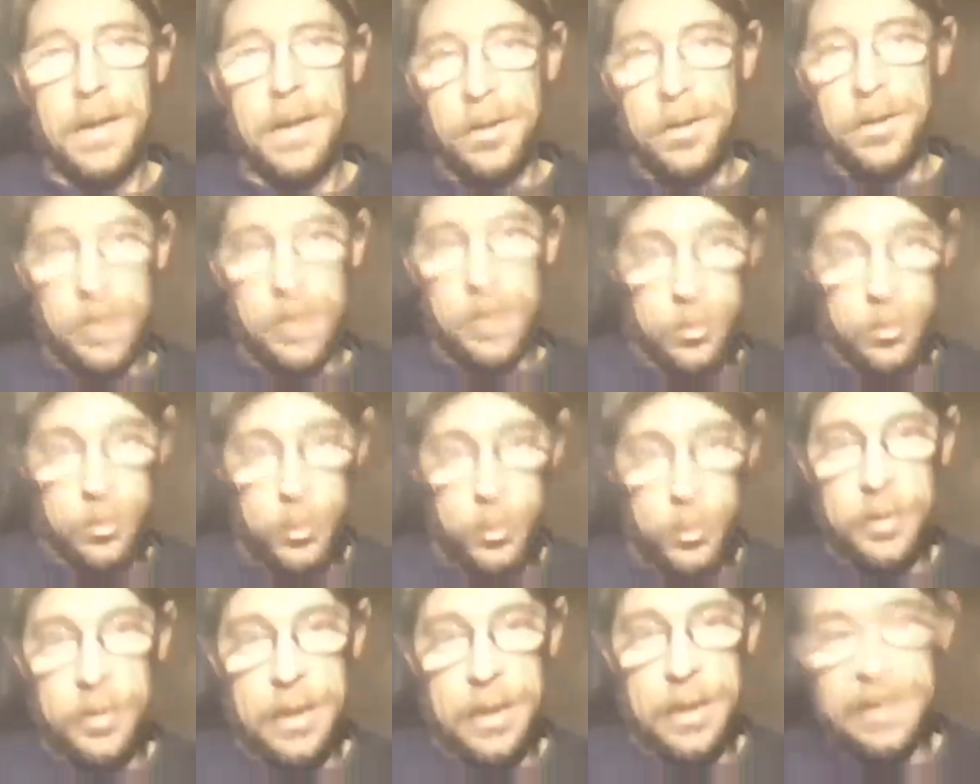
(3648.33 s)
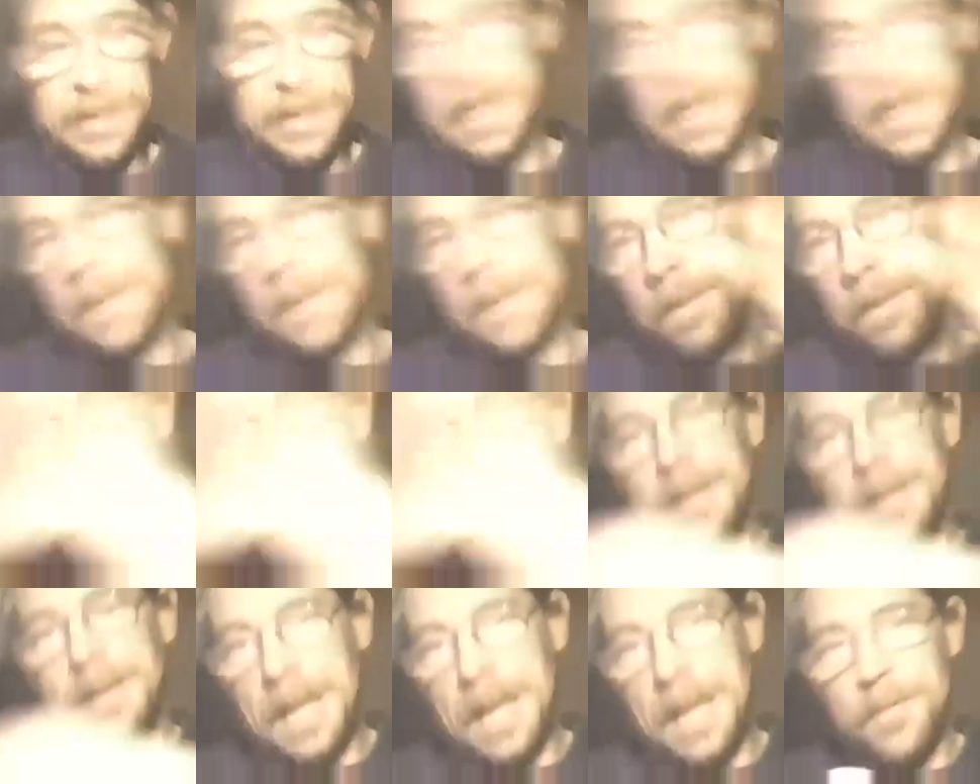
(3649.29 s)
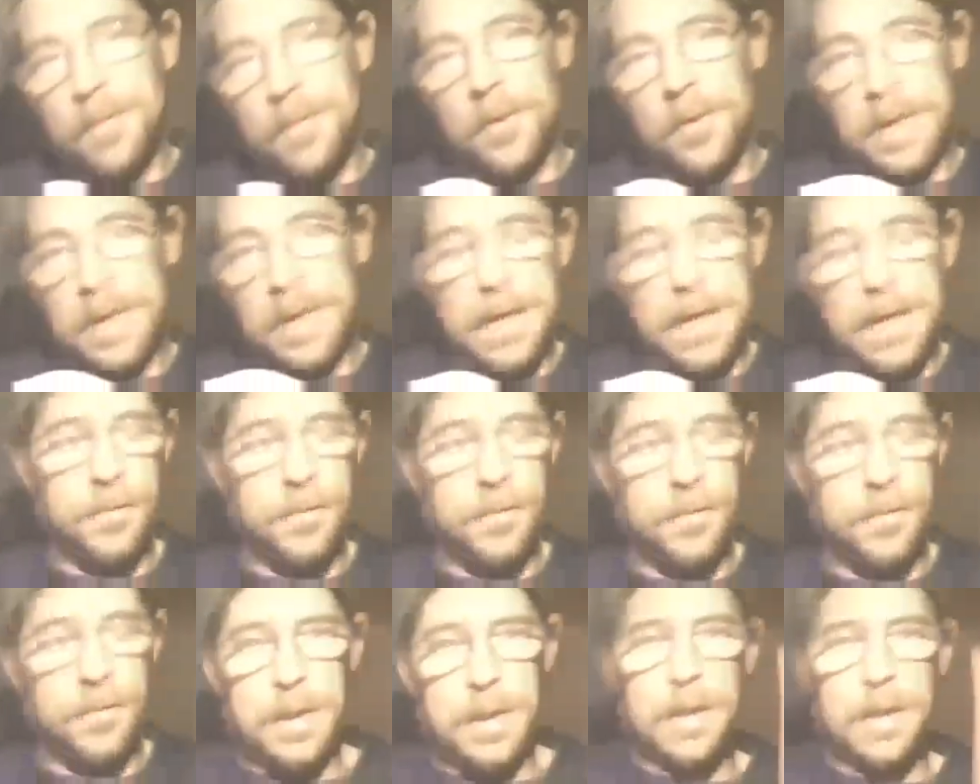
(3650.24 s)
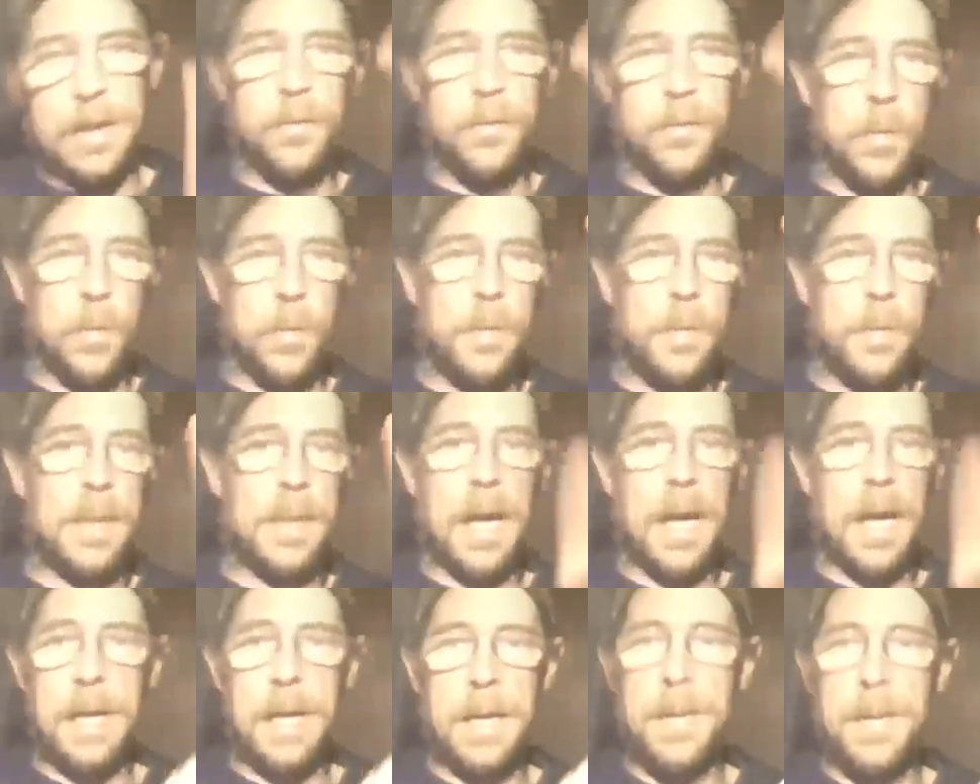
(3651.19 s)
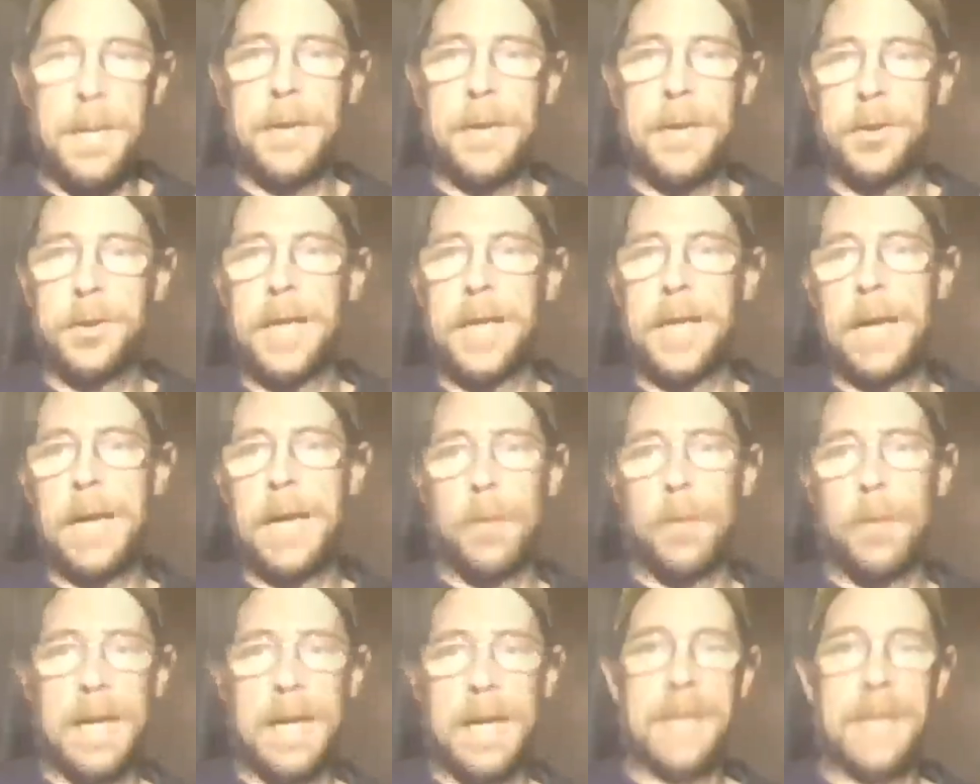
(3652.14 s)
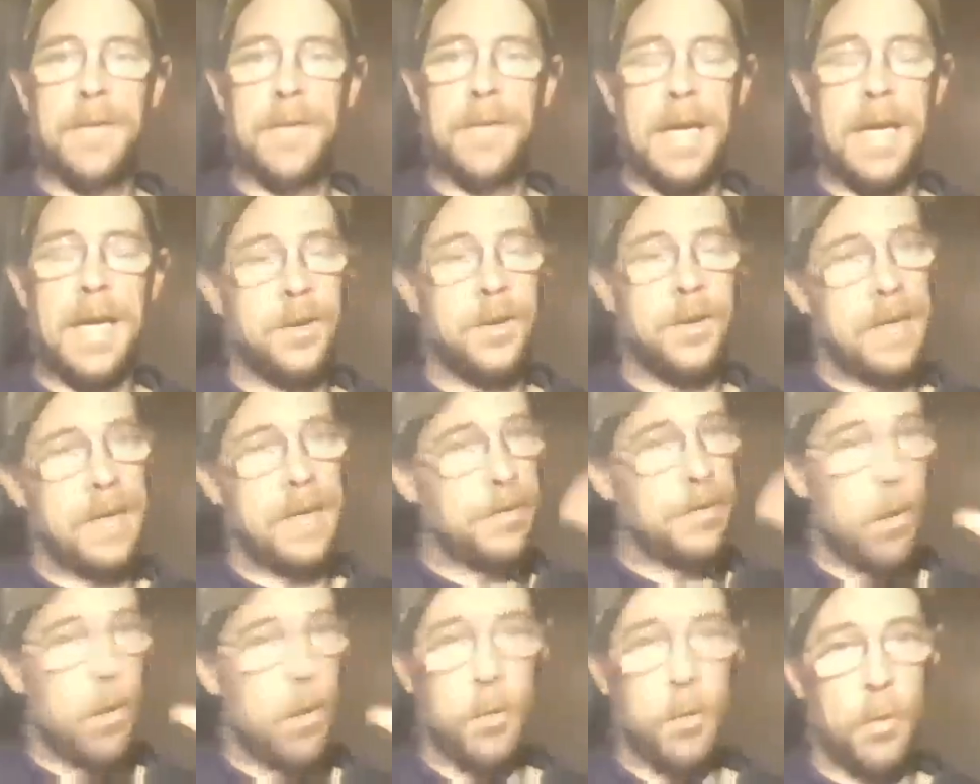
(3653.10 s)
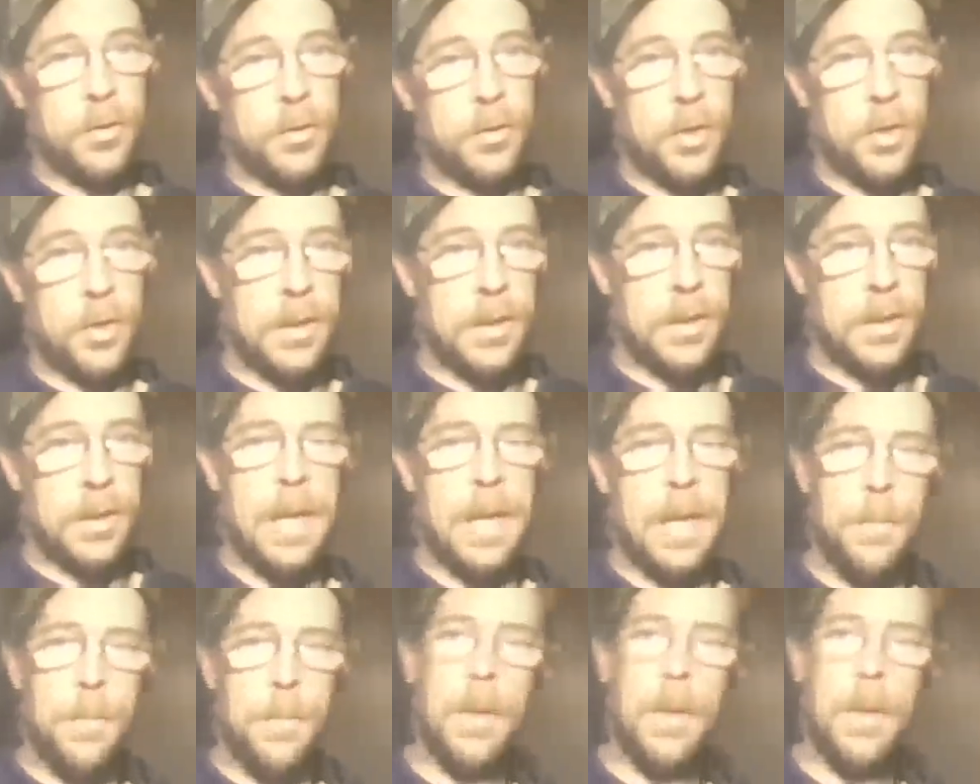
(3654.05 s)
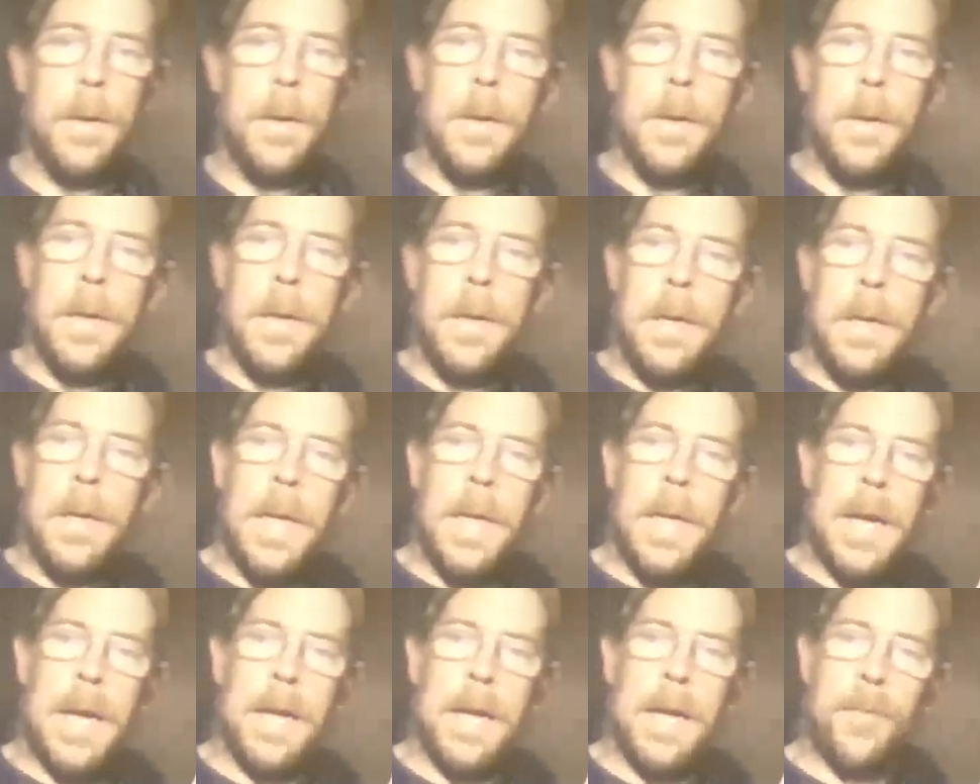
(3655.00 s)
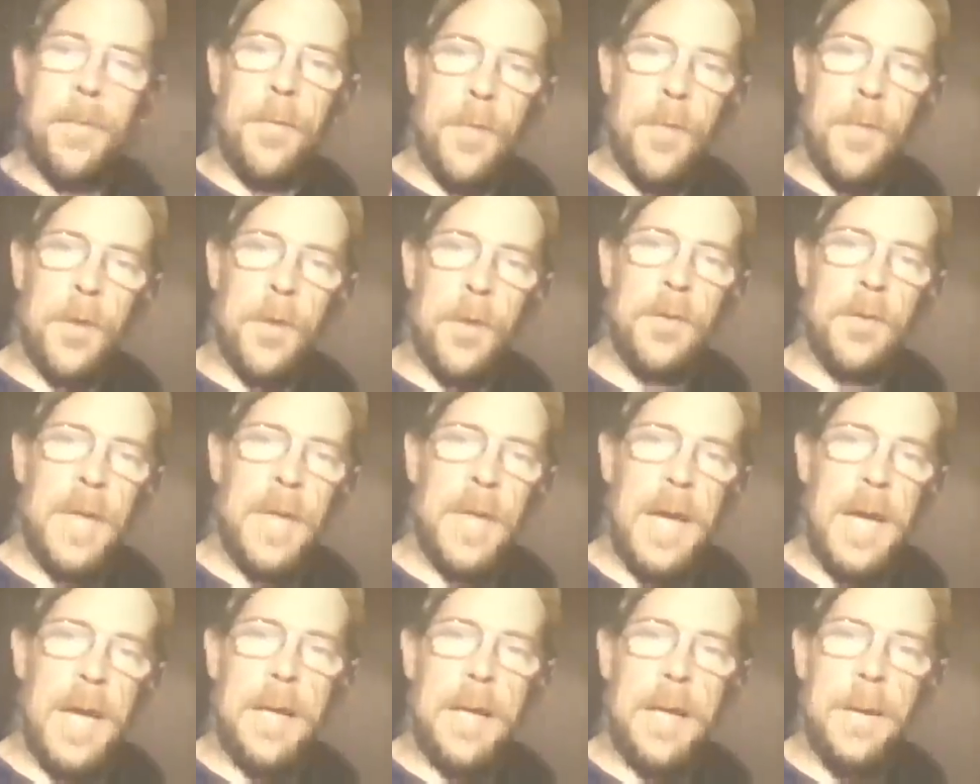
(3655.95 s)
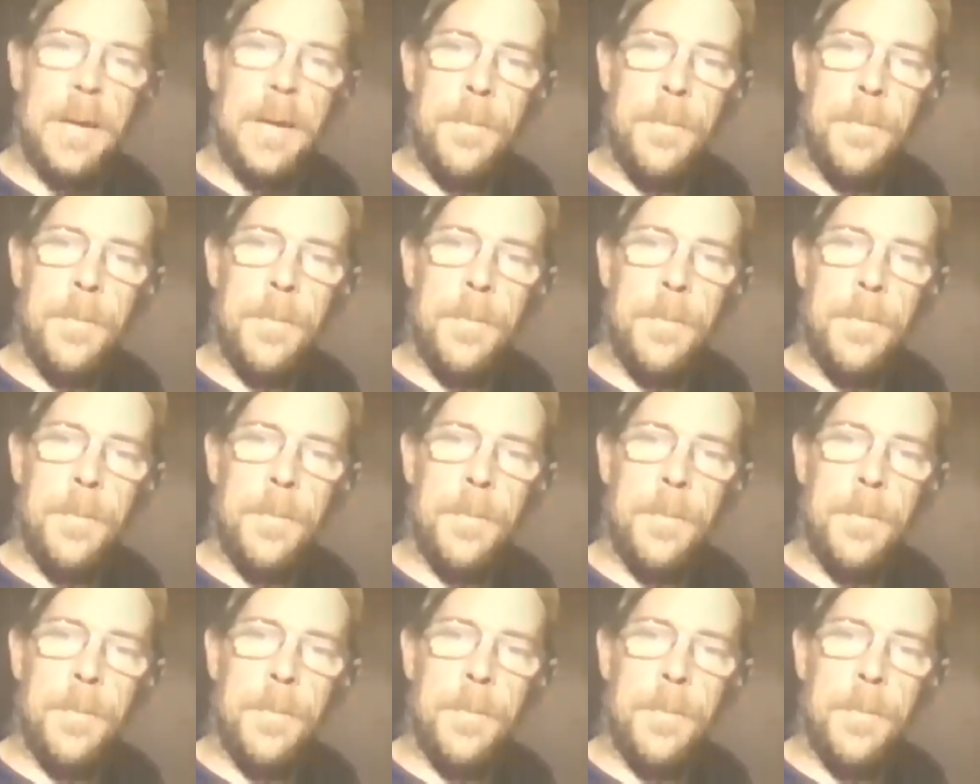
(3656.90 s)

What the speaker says: Central Louisiana time, 9:30 Eastern is going to be the Honey Badger chat on X Nation. That's always a good time. And Thursday,